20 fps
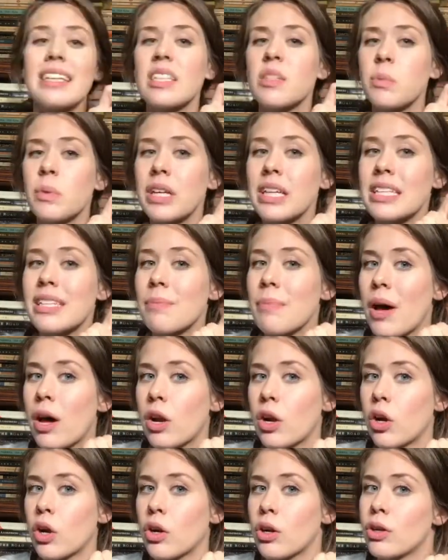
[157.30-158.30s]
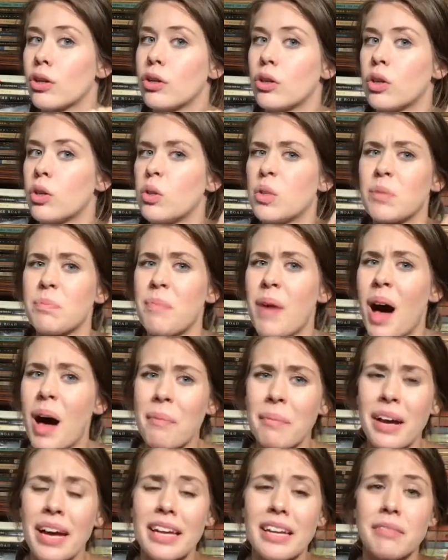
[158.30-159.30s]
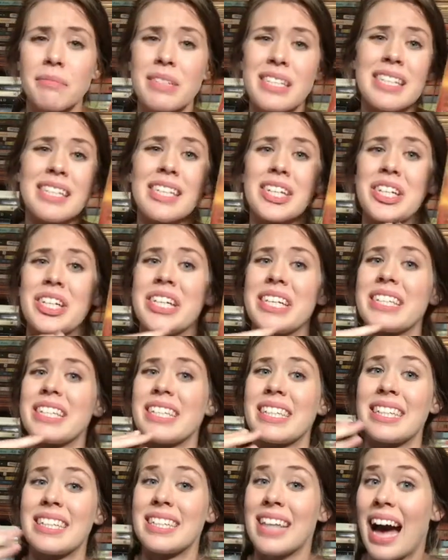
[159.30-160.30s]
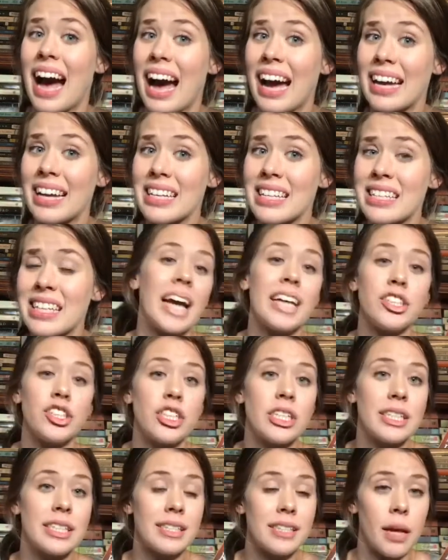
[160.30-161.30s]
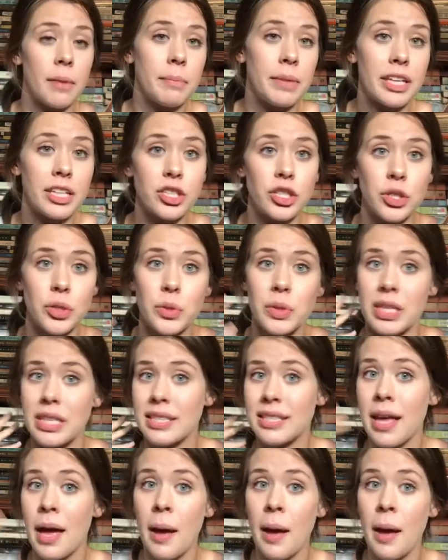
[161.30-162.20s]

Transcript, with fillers: This one is about a girl whose mom kind of mysteriously dies and she's summoned to this